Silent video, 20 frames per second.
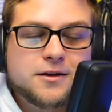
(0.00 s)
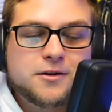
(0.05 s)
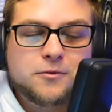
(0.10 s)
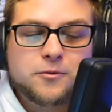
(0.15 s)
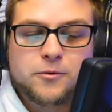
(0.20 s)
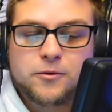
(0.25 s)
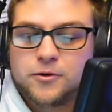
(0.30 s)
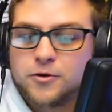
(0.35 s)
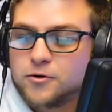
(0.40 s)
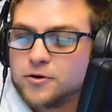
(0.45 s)

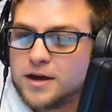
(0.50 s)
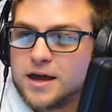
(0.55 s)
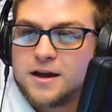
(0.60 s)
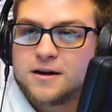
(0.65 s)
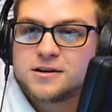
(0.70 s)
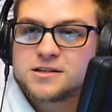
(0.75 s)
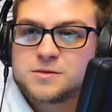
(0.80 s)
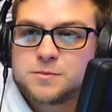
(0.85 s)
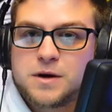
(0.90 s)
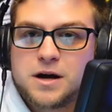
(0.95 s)
Who
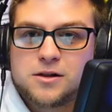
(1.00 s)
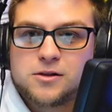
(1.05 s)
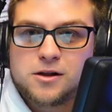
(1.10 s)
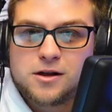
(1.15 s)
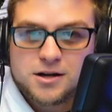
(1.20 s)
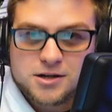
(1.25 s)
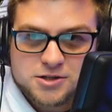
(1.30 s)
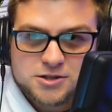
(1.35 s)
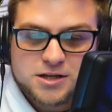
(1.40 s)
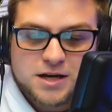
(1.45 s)
cares about
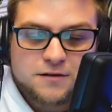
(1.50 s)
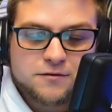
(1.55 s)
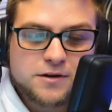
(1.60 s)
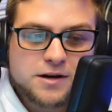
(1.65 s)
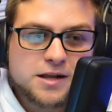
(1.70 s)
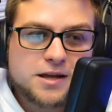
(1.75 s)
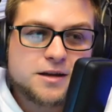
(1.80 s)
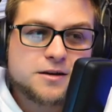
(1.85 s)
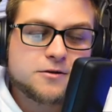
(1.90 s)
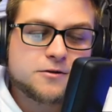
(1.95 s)

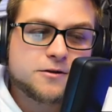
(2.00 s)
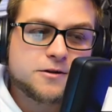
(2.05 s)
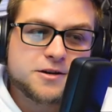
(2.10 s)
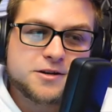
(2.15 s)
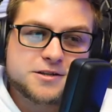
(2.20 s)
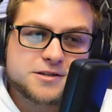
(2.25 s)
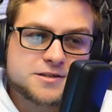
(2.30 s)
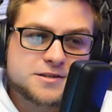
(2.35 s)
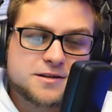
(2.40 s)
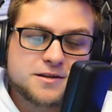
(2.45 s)
longevity or
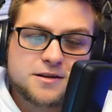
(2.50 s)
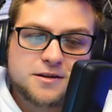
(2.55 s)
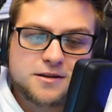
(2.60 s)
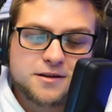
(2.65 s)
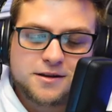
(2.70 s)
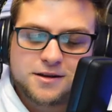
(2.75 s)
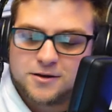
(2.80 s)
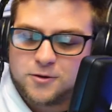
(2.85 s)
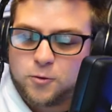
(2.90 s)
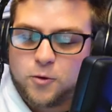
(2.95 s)
just
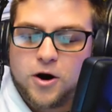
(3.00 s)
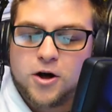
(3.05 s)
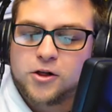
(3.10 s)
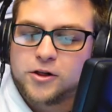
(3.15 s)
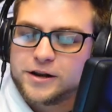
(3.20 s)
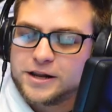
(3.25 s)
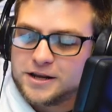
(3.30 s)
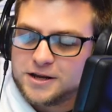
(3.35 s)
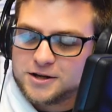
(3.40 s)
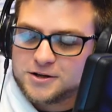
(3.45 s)

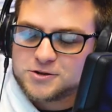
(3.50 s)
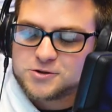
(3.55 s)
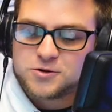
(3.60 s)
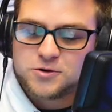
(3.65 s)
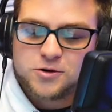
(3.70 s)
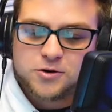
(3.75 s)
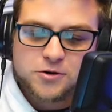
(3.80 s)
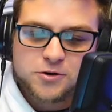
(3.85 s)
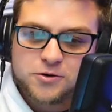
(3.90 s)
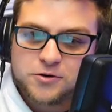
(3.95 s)
quality
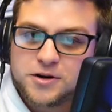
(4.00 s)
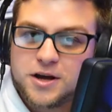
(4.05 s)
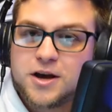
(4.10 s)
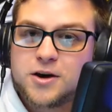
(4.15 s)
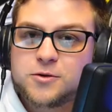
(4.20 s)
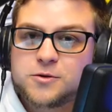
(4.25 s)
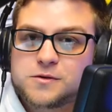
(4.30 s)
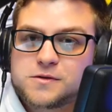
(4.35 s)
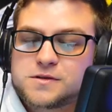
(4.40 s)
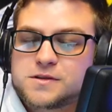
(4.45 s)
control? Who
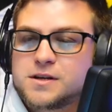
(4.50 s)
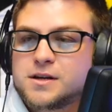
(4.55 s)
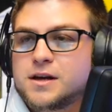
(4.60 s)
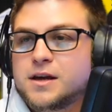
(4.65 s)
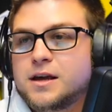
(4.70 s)
knows?